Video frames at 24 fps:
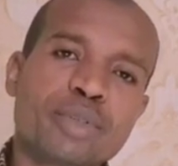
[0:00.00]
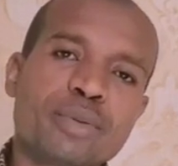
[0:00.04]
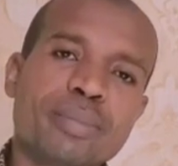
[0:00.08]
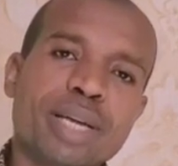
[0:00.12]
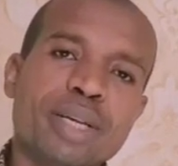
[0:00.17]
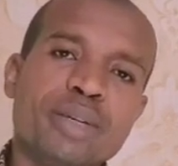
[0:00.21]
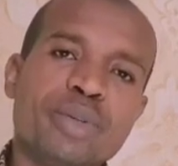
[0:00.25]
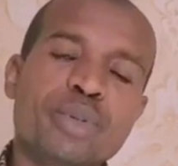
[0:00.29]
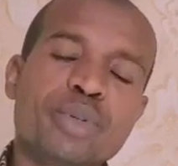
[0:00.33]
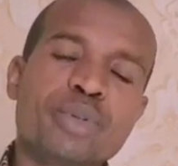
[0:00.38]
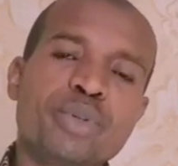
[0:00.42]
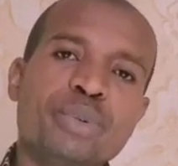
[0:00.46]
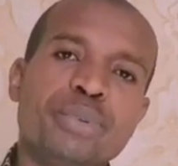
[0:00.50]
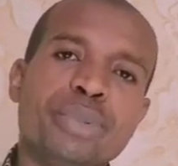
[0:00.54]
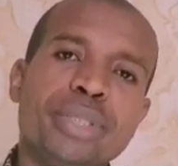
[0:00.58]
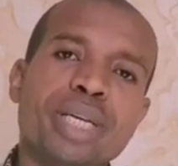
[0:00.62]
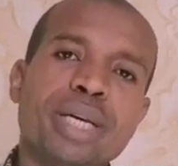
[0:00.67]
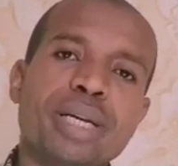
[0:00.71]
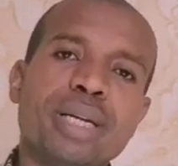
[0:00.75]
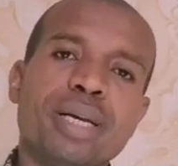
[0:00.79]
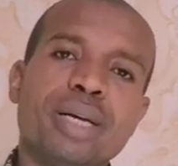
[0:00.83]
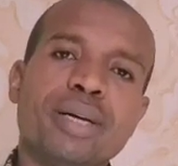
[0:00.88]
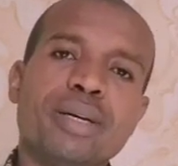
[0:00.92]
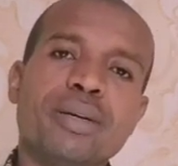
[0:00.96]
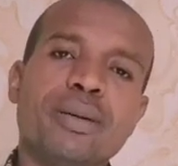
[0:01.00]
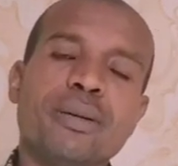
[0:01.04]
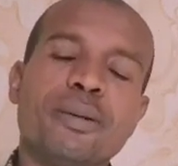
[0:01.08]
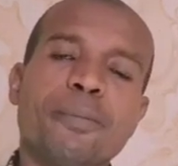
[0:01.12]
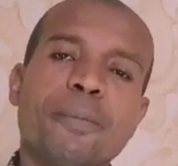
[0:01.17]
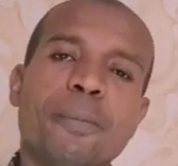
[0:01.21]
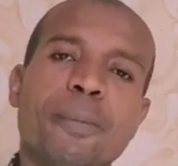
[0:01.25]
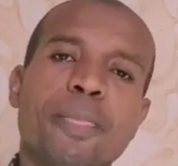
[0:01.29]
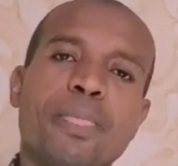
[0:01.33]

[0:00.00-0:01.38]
to my YouTube channel